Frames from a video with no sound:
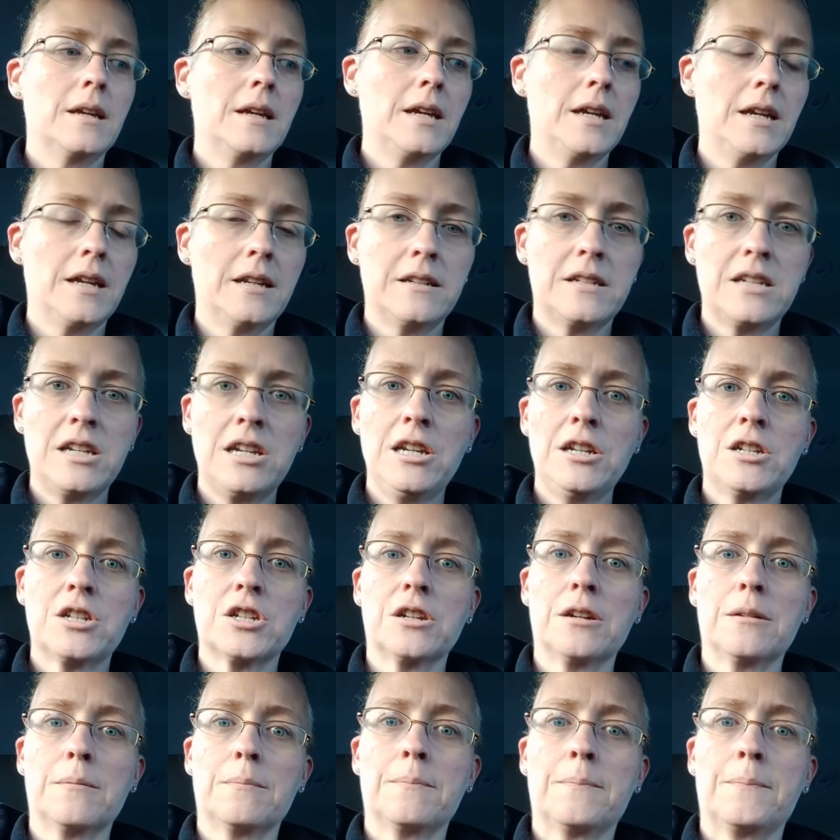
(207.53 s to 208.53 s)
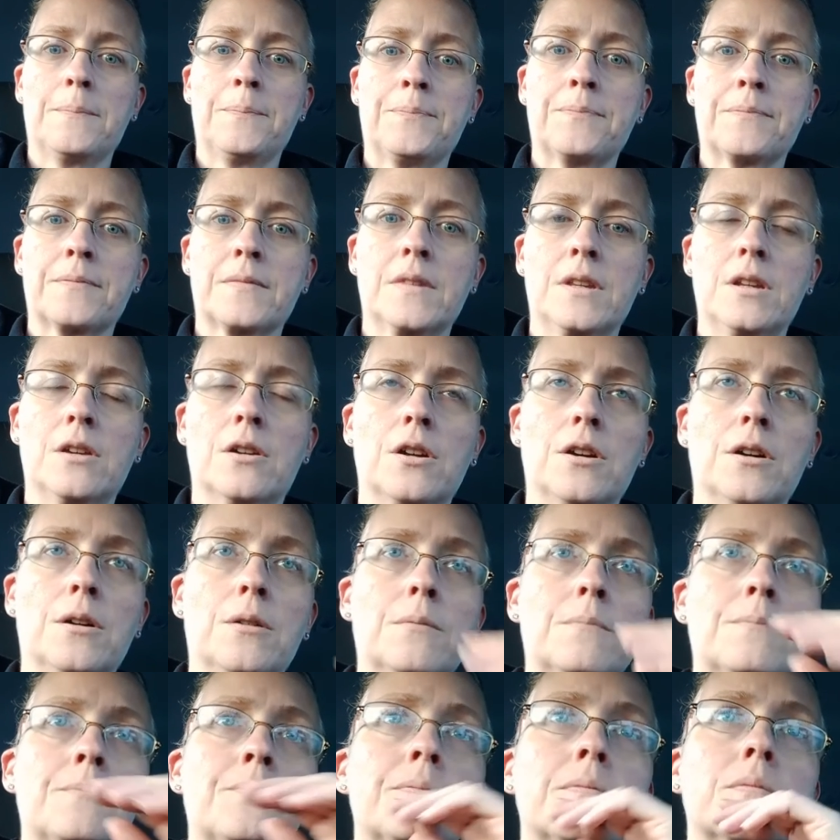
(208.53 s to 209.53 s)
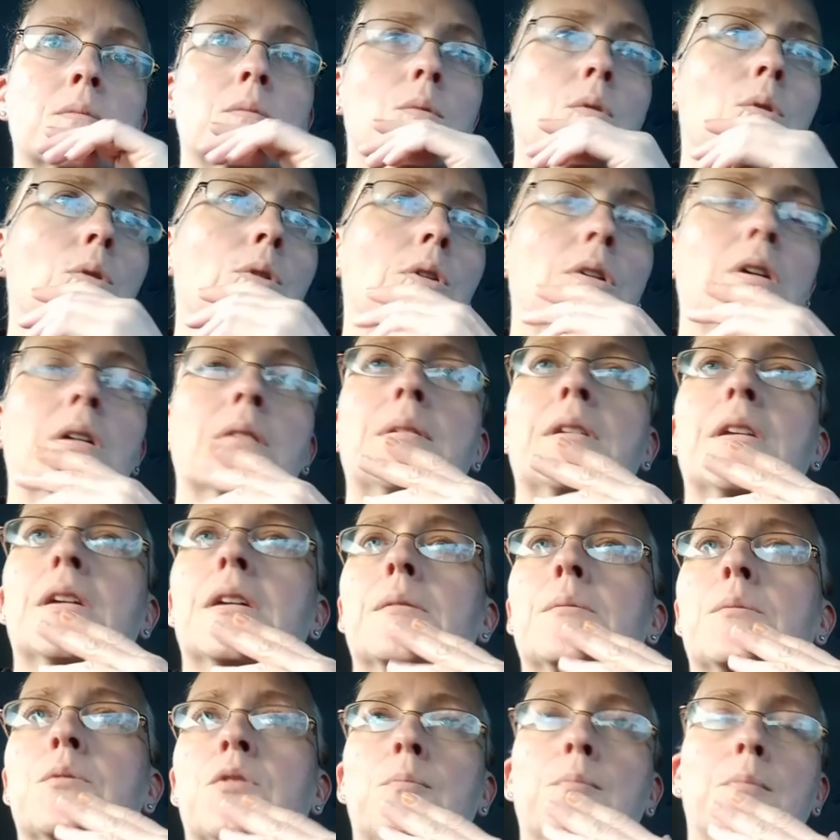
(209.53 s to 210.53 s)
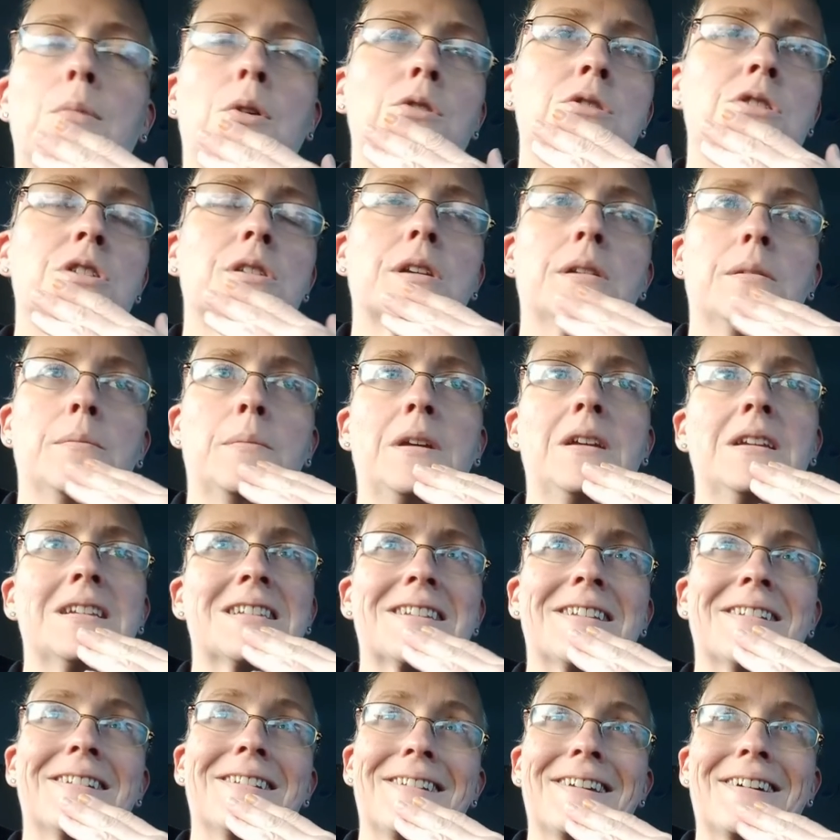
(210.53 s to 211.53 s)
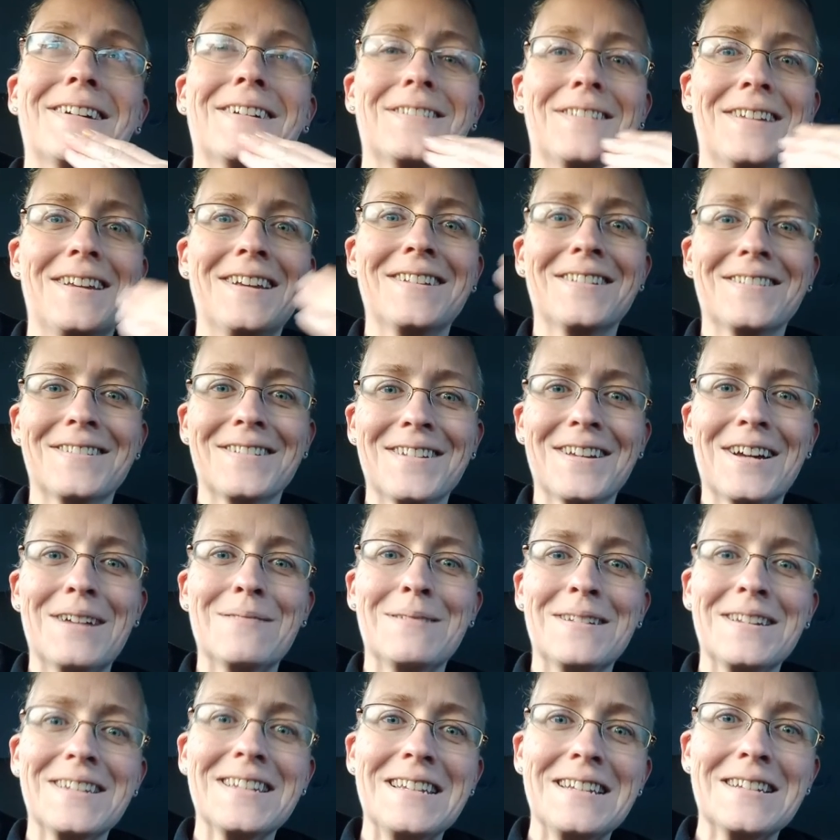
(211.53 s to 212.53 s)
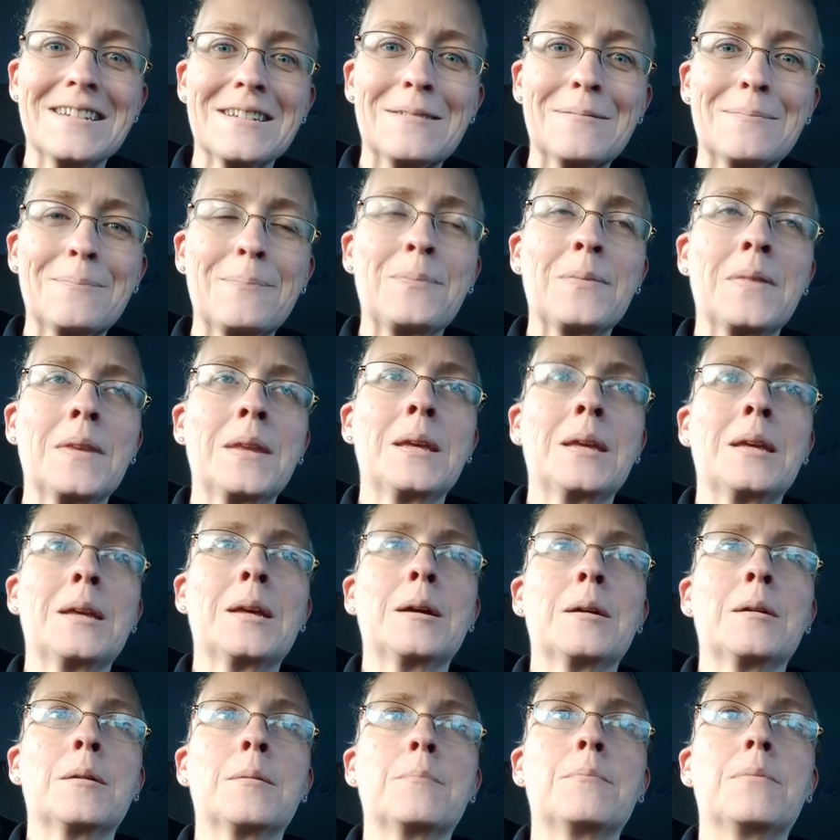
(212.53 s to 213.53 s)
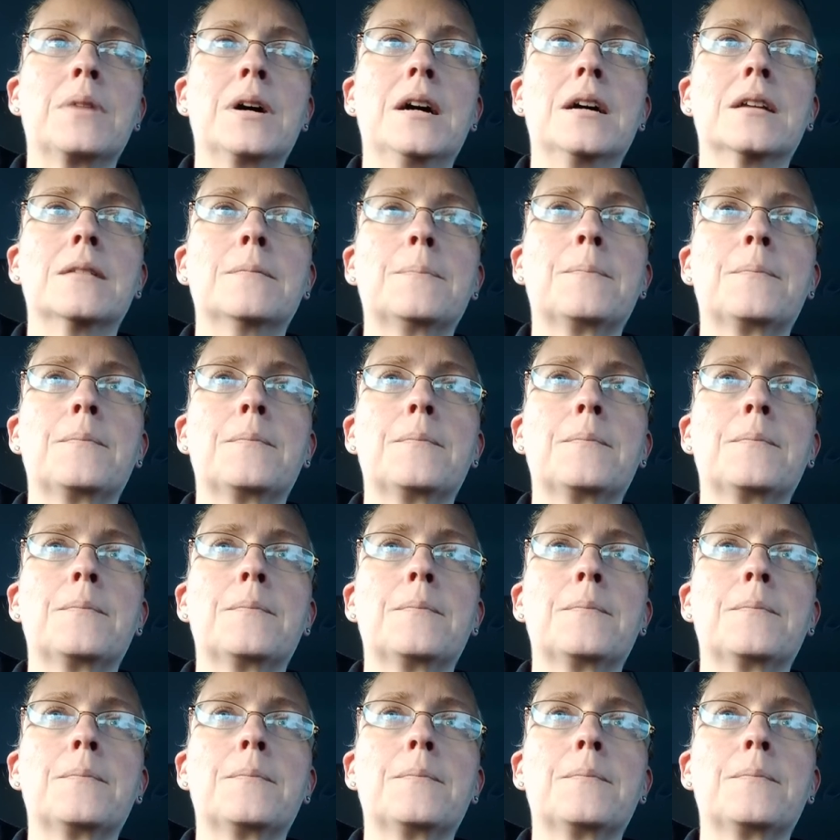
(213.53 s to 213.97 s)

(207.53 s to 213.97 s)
and teach him. You know, or it was mostly me sitting down, taking the time to teach him. But